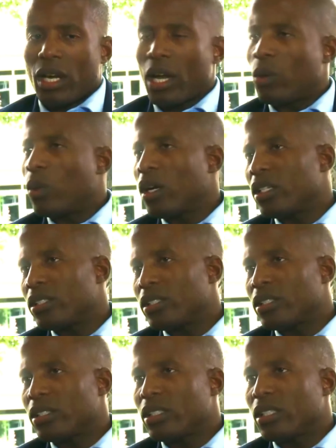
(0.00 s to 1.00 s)
I was.
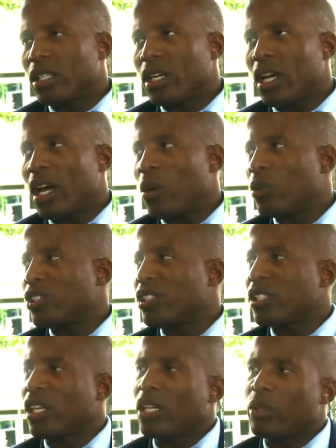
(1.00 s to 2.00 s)
I was
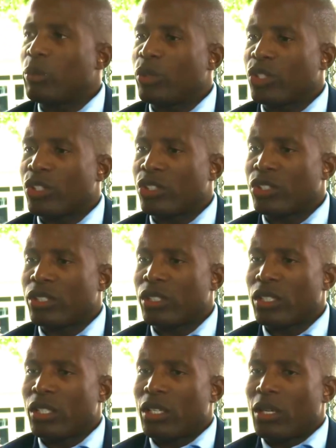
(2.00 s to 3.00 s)
scared because
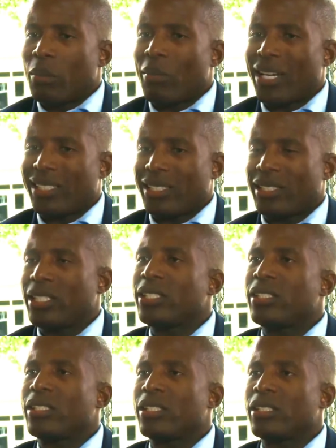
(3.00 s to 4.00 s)
my
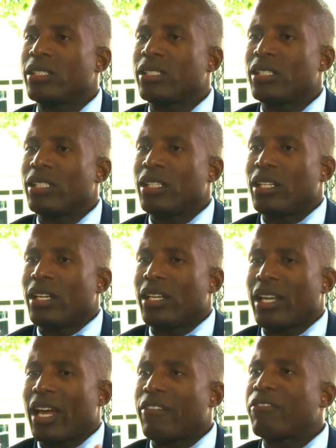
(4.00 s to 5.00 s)
sisters
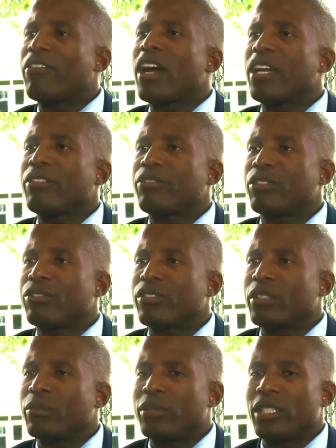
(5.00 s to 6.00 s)
and I, 5 of
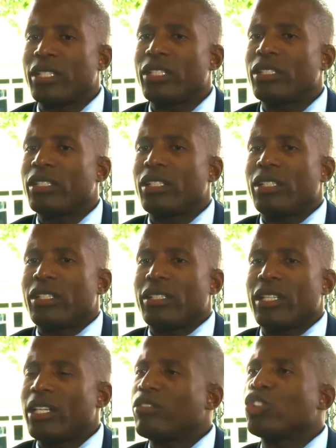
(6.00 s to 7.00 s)
them,
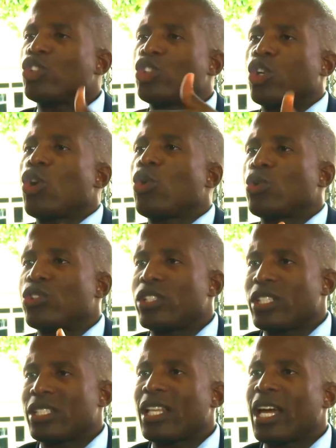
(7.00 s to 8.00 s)
they never chose
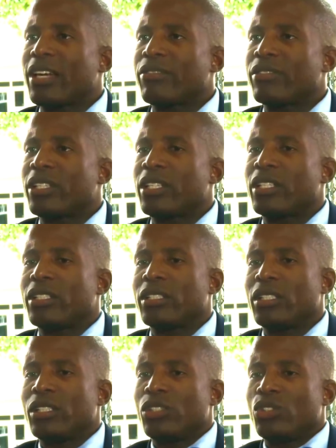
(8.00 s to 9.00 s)
this life. They didn't
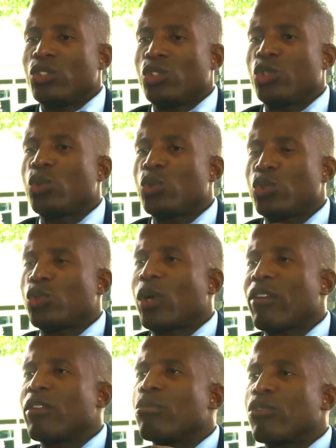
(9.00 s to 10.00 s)
choose to
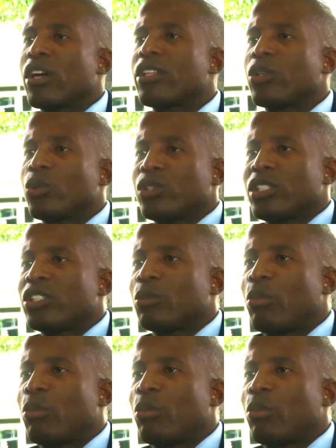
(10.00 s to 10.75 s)
have a brother who's into